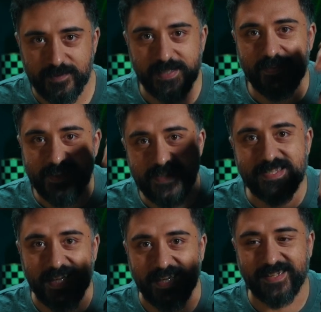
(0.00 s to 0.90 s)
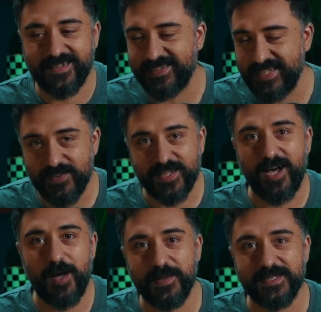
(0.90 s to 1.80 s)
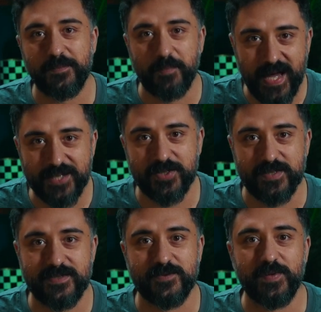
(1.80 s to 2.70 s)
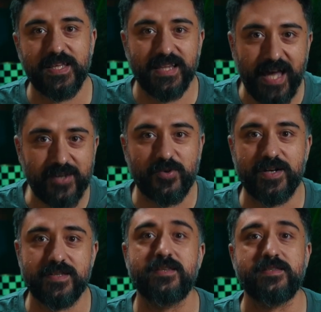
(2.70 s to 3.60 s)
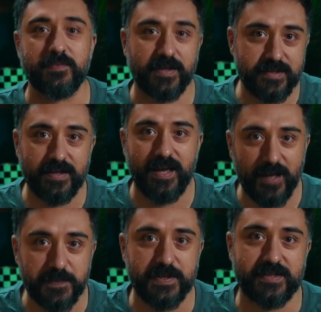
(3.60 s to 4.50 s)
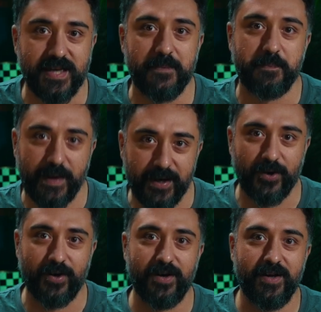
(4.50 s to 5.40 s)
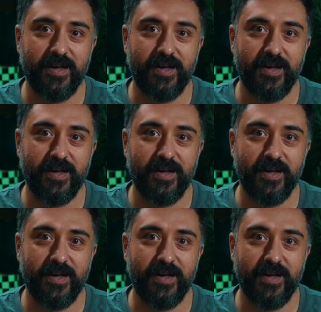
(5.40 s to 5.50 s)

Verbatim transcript: Leave a dislike, leave a comment, and bash us. We like criticism because it helps us get better